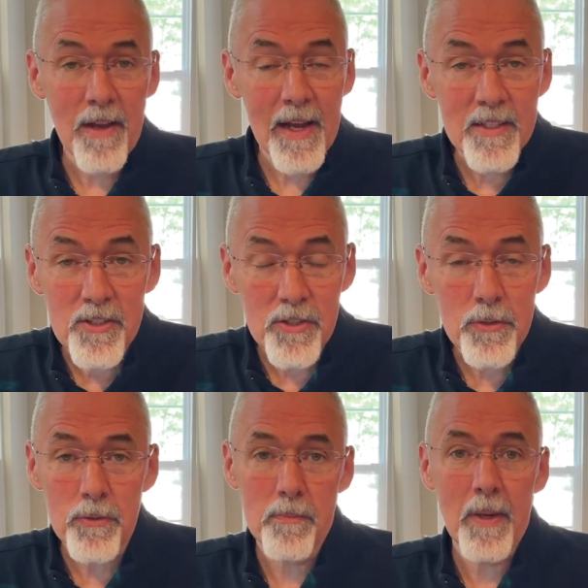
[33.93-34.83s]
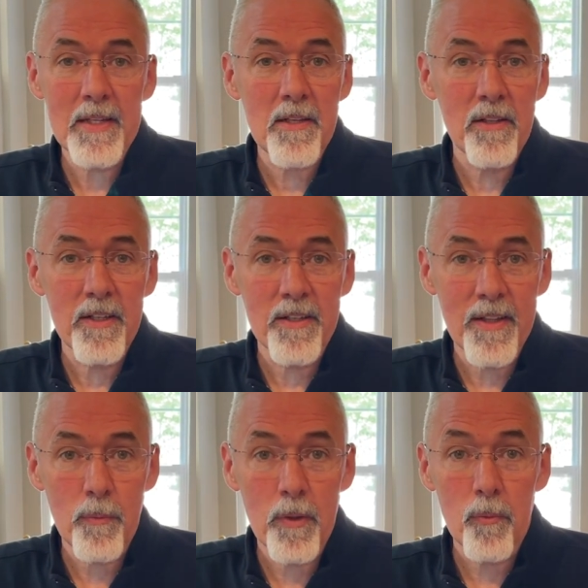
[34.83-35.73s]
Acts 2 makes clear
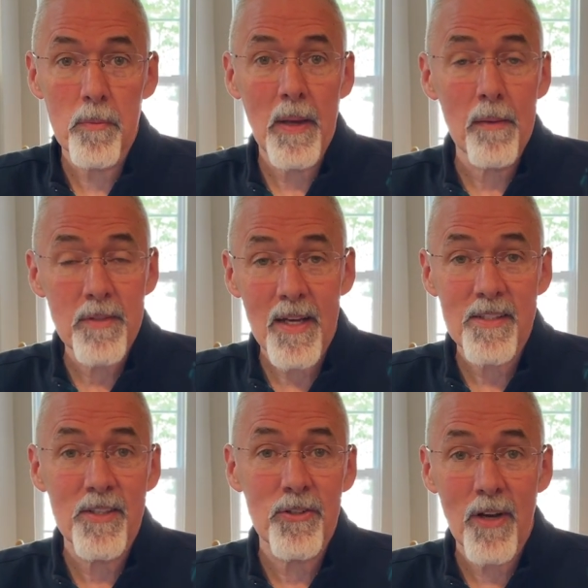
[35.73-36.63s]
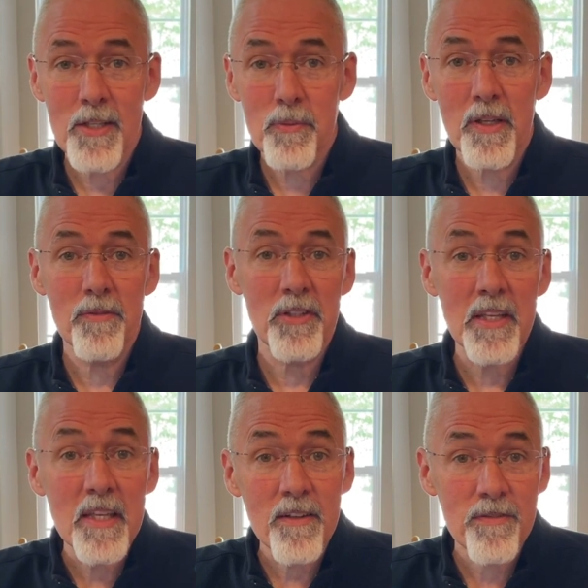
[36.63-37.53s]
that when we're baptized into Christ, we're given the
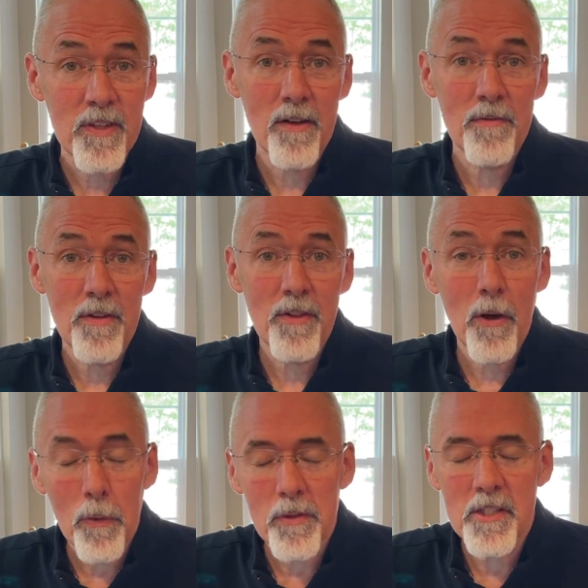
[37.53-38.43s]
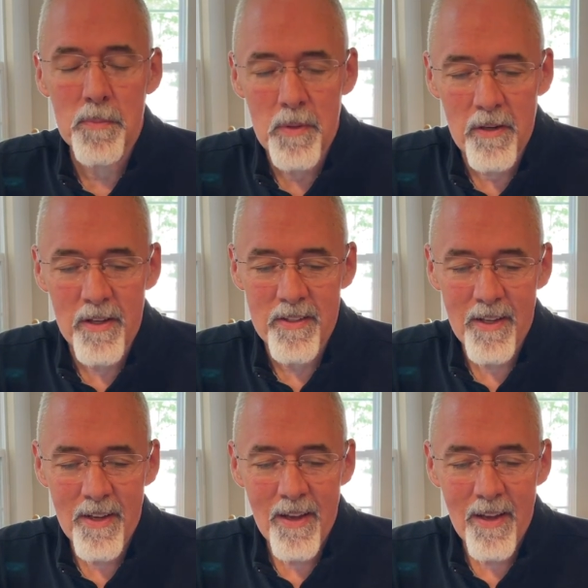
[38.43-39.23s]
gift of the Holy Spirit.